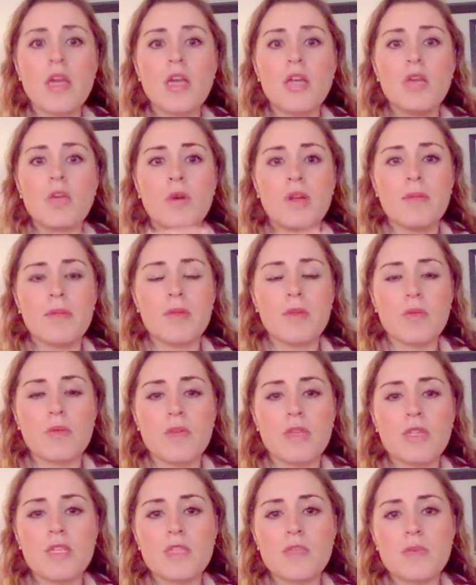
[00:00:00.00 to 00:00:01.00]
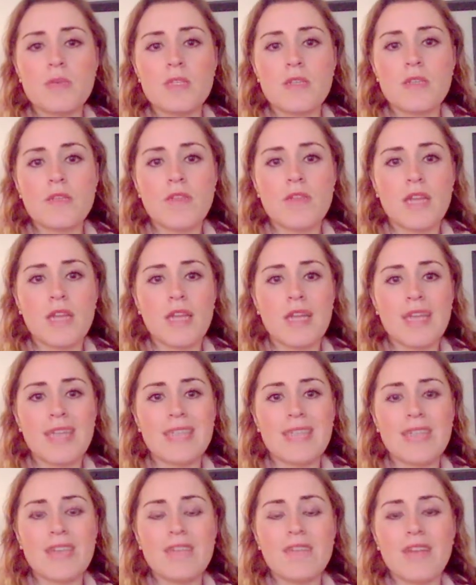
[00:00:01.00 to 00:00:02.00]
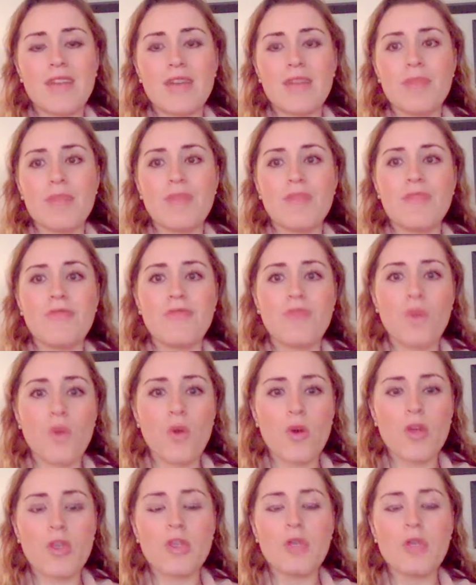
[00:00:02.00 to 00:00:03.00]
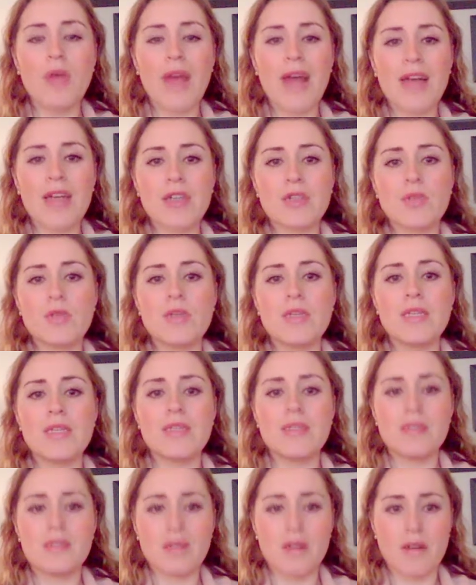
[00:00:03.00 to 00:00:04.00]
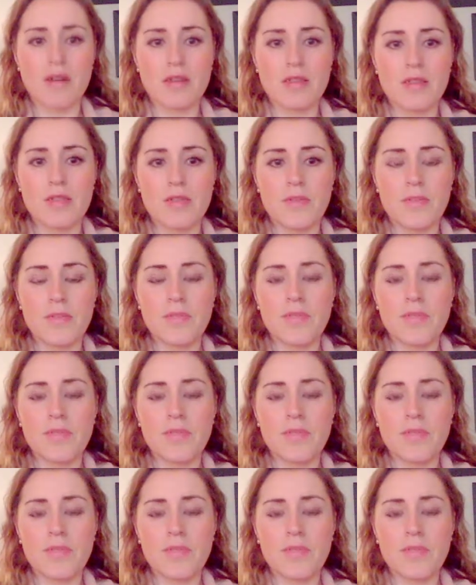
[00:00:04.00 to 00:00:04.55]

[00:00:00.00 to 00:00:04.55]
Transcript: You want to be really specific and identify it before you actually start.